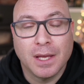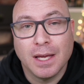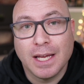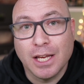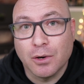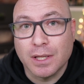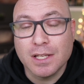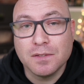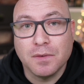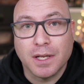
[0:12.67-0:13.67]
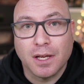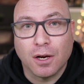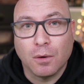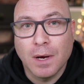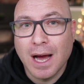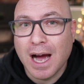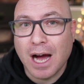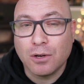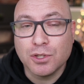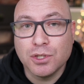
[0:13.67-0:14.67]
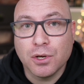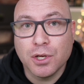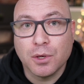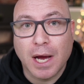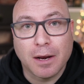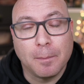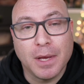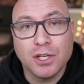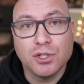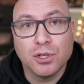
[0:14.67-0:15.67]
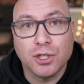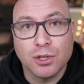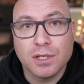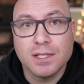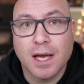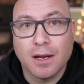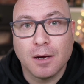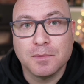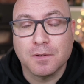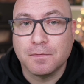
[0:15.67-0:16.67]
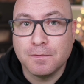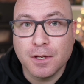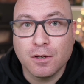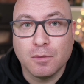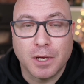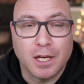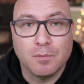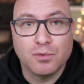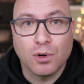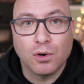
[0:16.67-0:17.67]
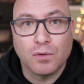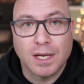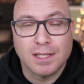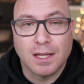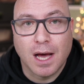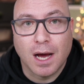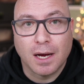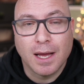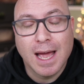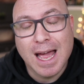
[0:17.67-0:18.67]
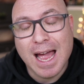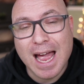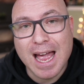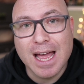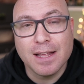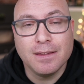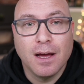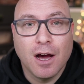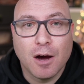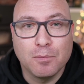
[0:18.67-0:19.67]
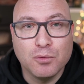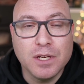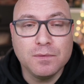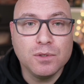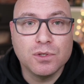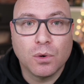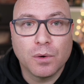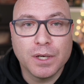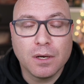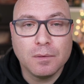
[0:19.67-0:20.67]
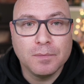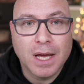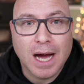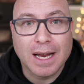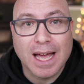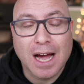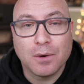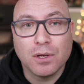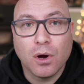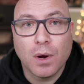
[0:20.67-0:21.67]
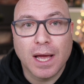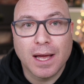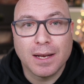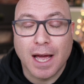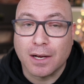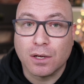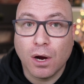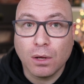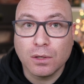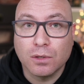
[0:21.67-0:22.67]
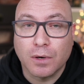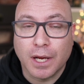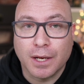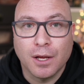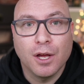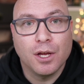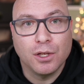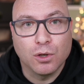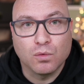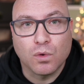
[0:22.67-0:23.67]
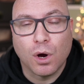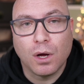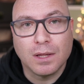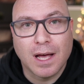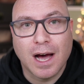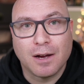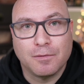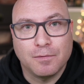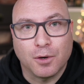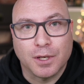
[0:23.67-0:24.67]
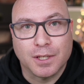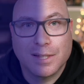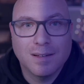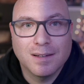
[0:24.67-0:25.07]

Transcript: Here in this video, I'll show you how to make sure you're set up to film in ProRes Log and a brief tutorial on how to go ahead and color grade your raw log footage.